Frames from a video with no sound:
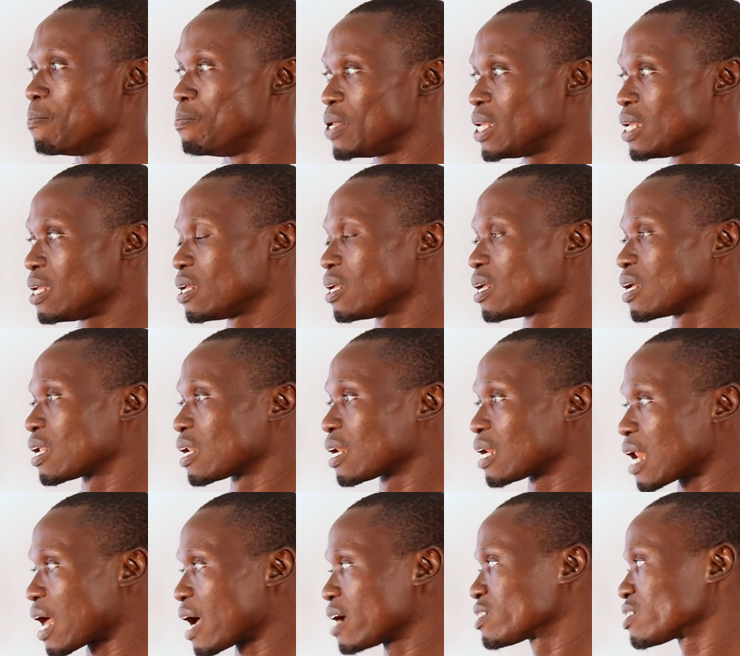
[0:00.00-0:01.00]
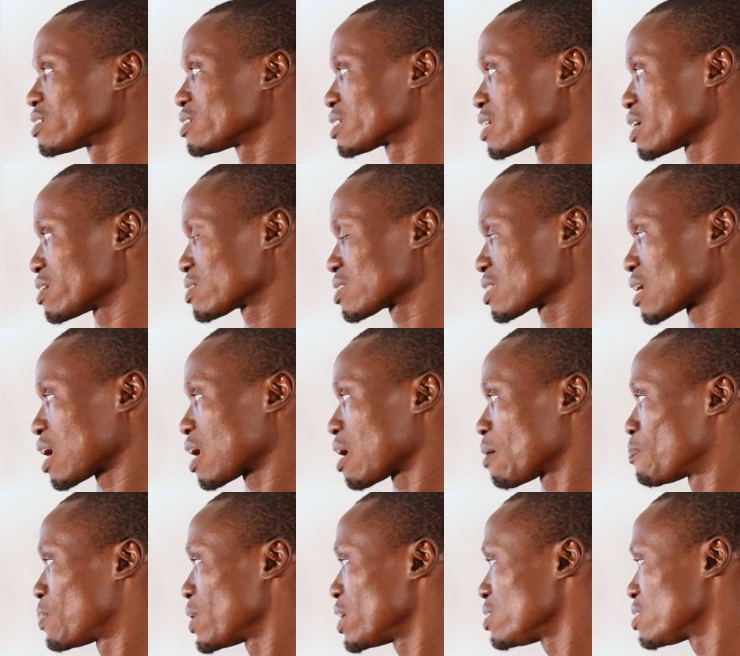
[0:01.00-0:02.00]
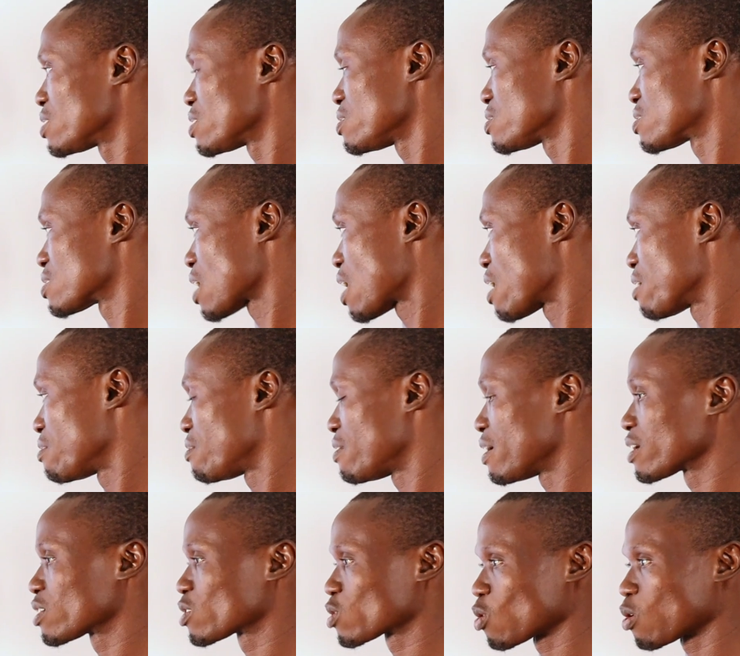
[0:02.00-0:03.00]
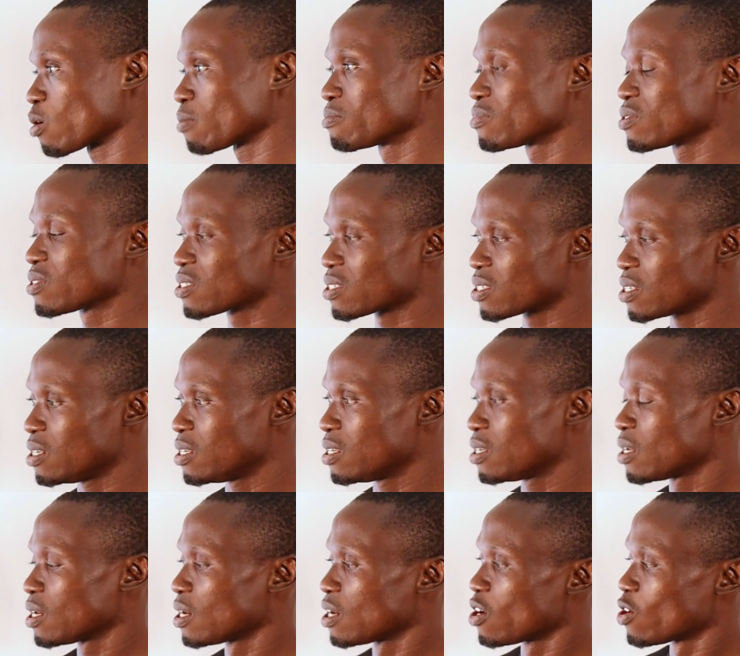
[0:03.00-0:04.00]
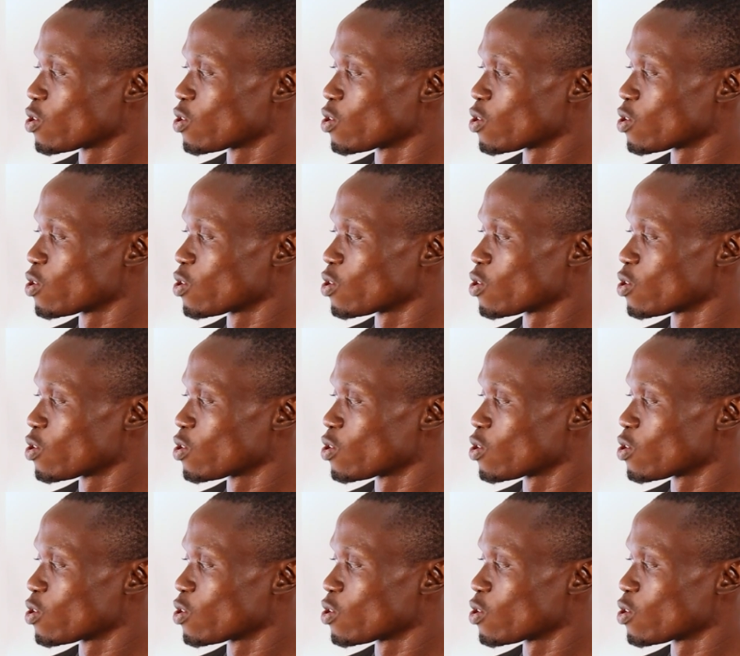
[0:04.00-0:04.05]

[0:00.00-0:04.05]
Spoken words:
B. Large intestine, appendix and rectum. C.